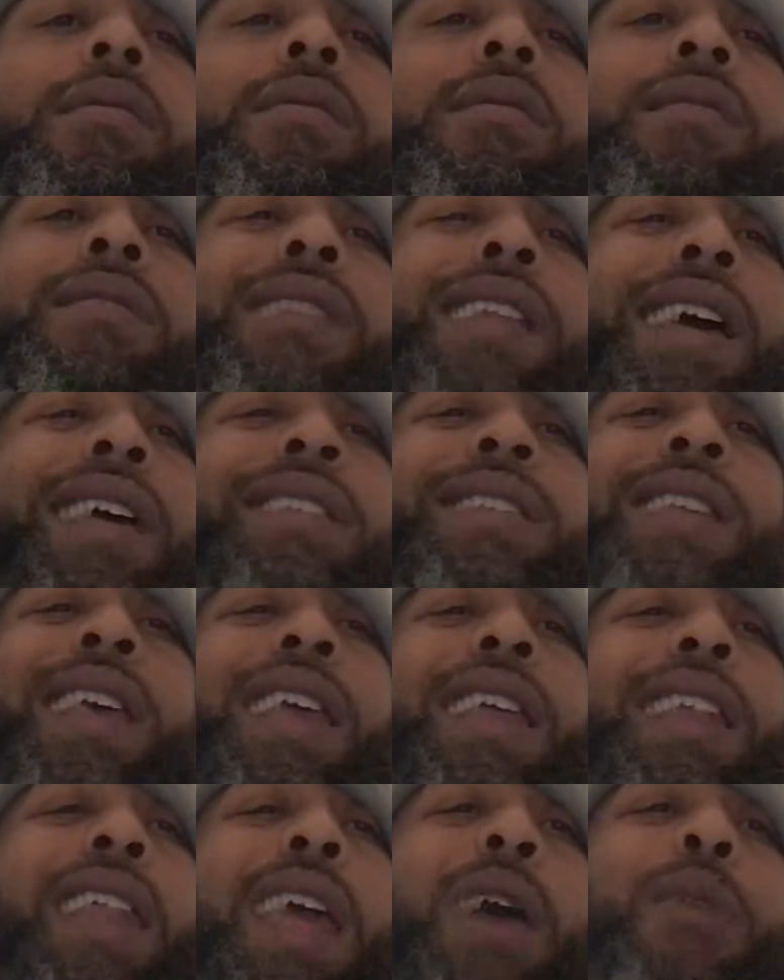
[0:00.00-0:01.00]
I'm not
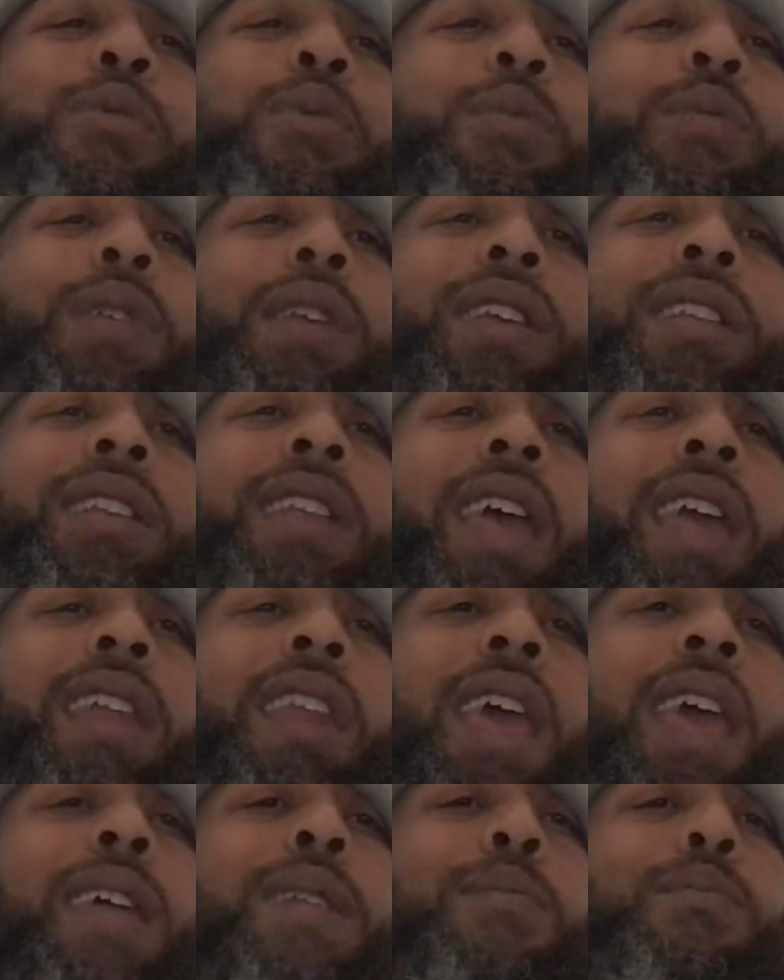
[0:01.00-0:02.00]
saying that would be a day
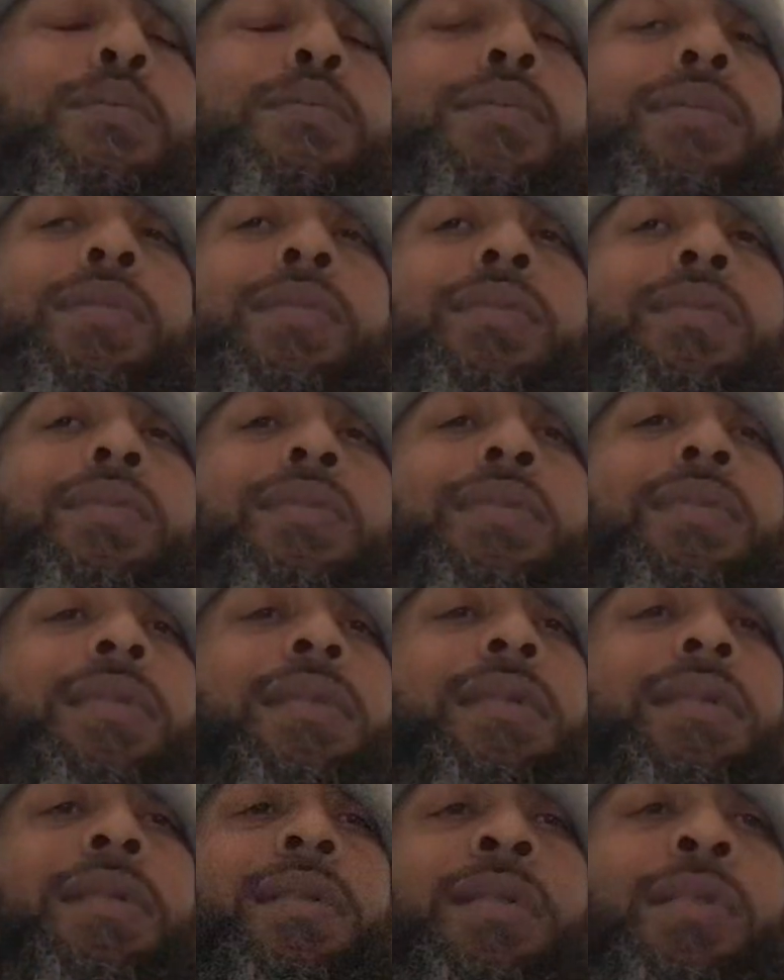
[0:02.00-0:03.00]
that
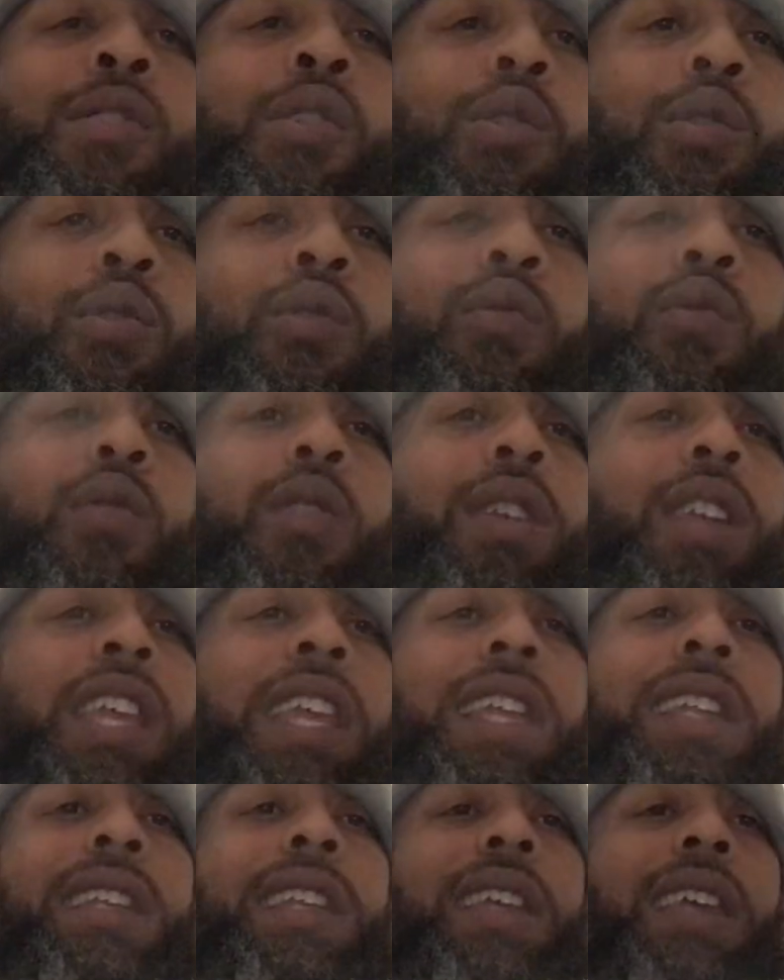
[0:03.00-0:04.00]
dudes want to
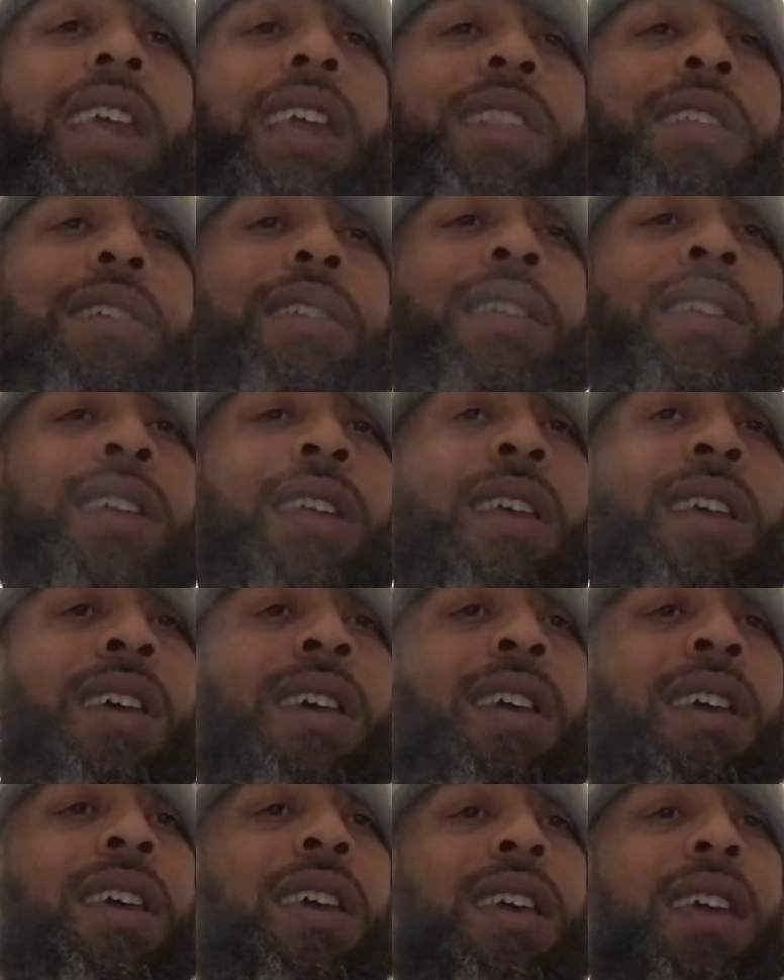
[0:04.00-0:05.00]
get together
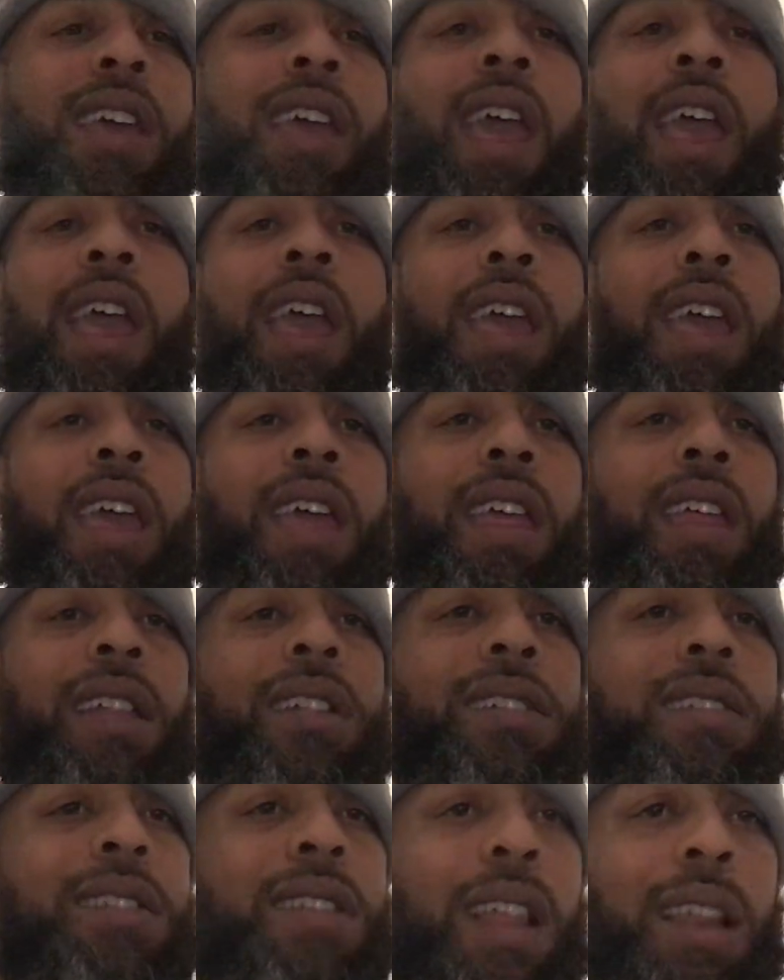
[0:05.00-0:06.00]
and
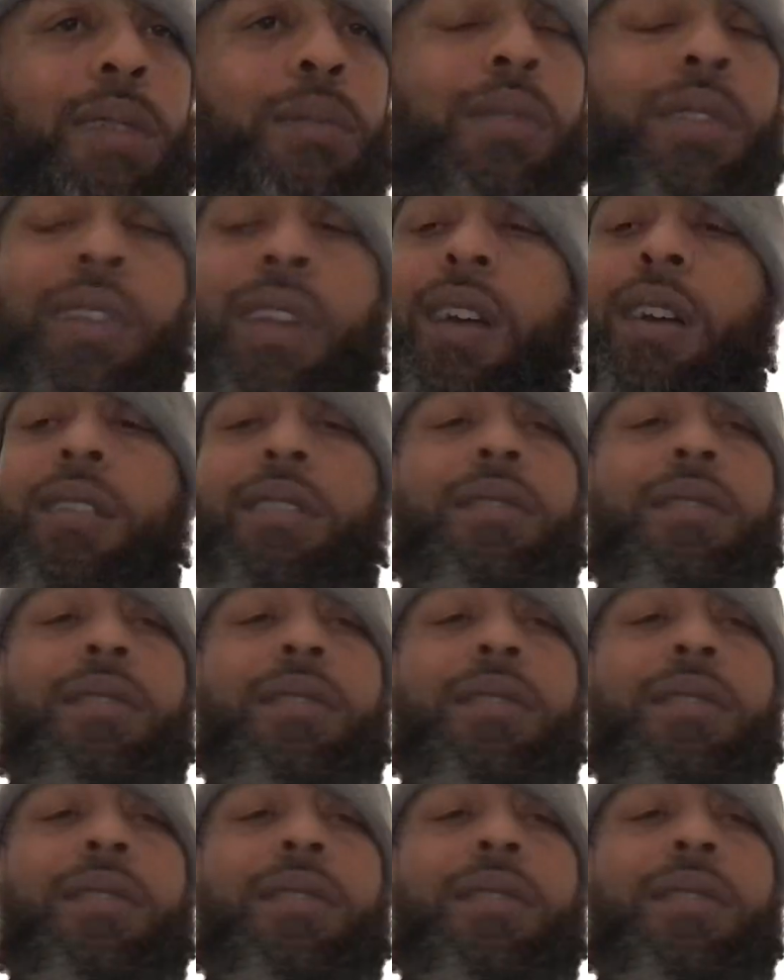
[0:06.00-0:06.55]
celebrate. No.